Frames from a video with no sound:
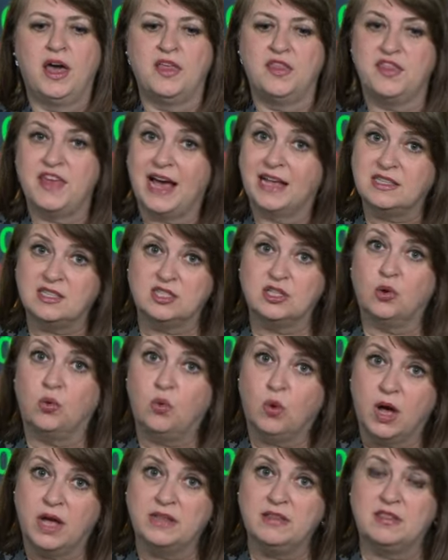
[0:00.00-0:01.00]
That's the
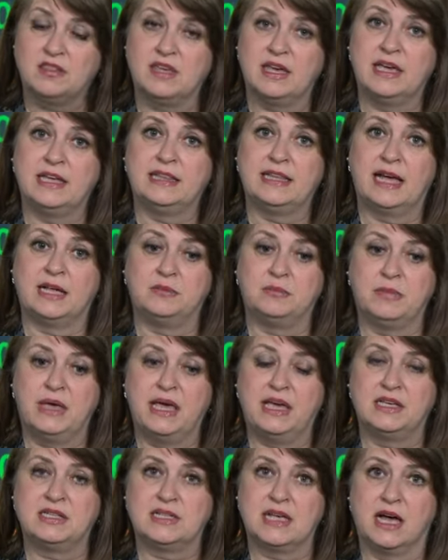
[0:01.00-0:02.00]
one thing that
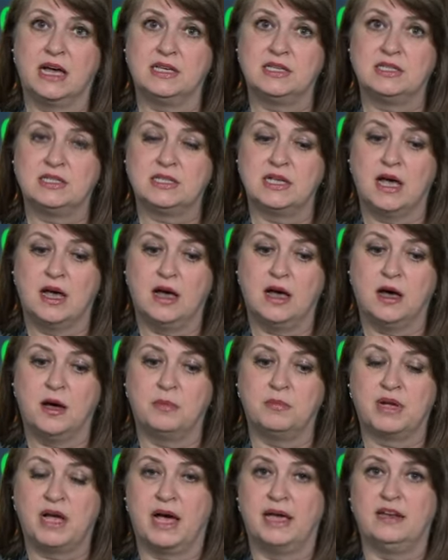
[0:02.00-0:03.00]
makes us
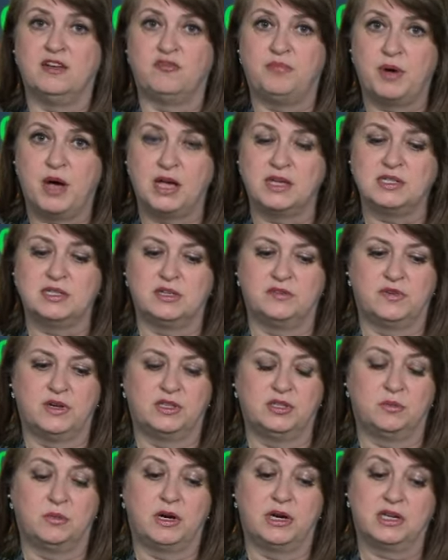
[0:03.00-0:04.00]
um, kind of positive
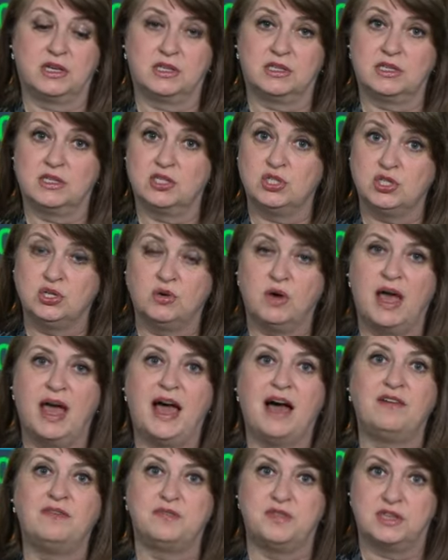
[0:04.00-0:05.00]
on the market because you
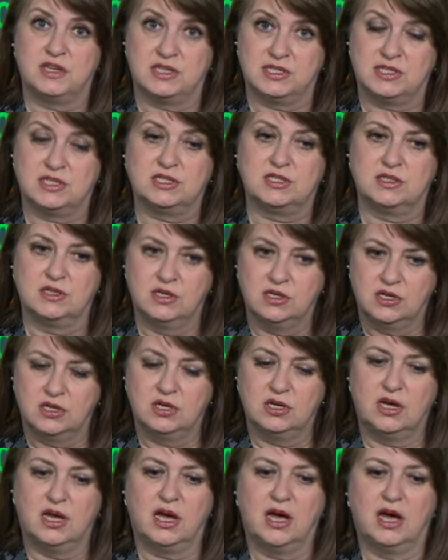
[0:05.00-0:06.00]
have this
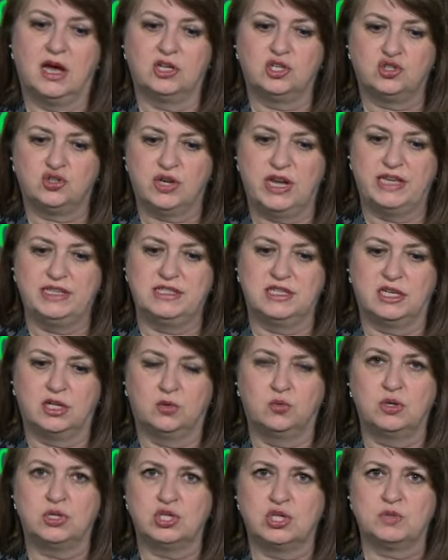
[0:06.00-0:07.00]
uh, trade
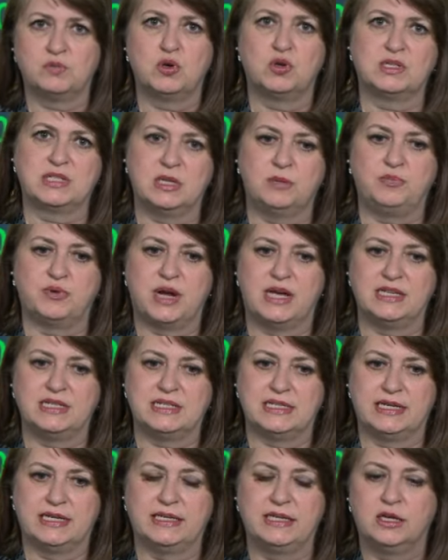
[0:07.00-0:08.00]
deal, which is mostly
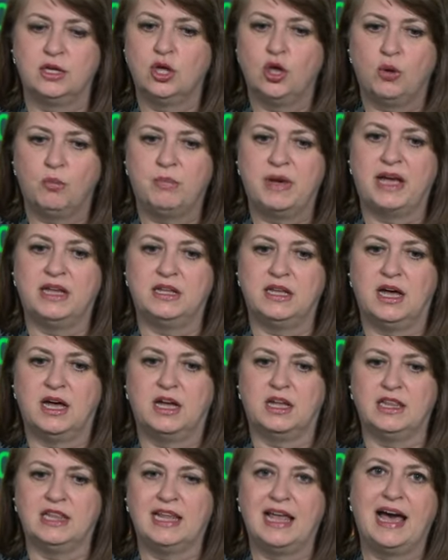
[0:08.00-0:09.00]
priced in, but
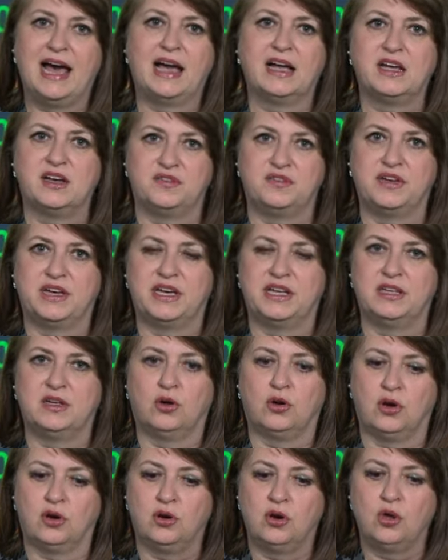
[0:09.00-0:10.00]
a lack of it
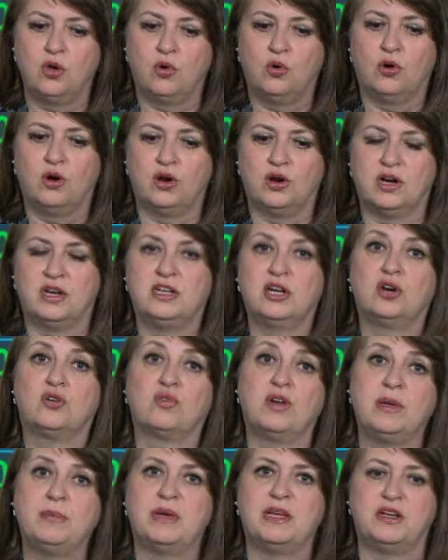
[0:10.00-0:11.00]
or, or an
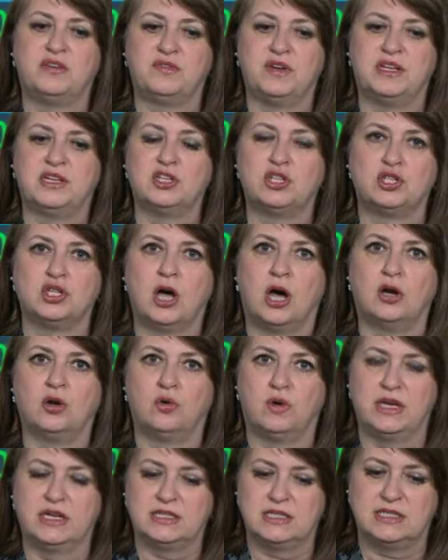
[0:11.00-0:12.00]
agreement of it is not
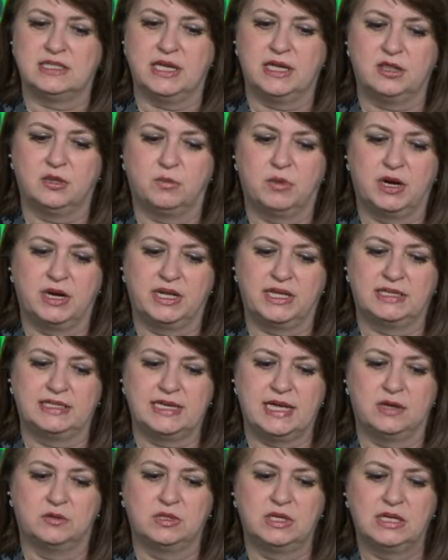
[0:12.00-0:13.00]
going to take the market
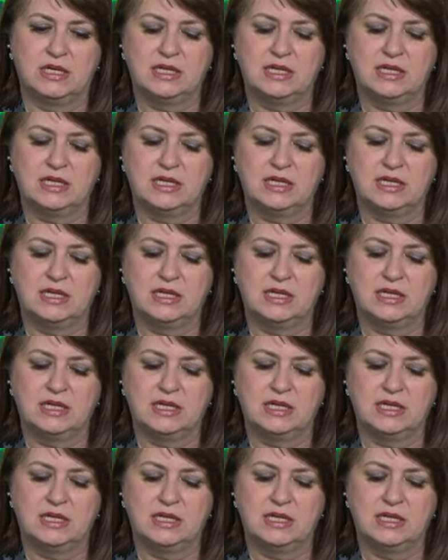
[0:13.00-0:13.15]
down.